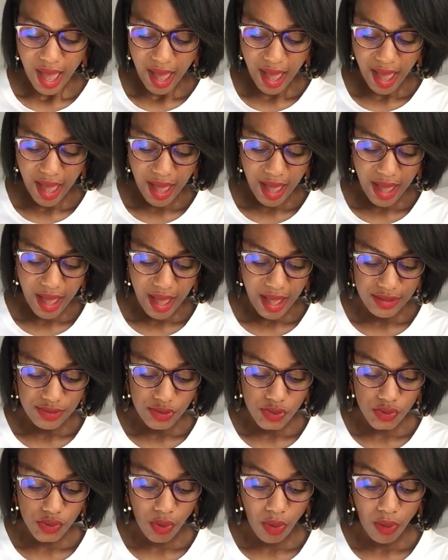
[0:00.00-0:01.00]

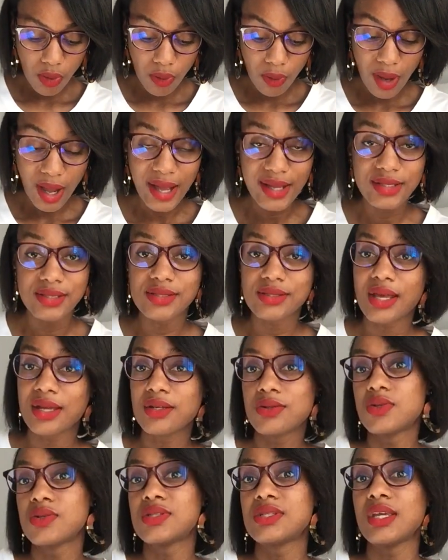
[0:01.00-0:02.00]
And so I decided to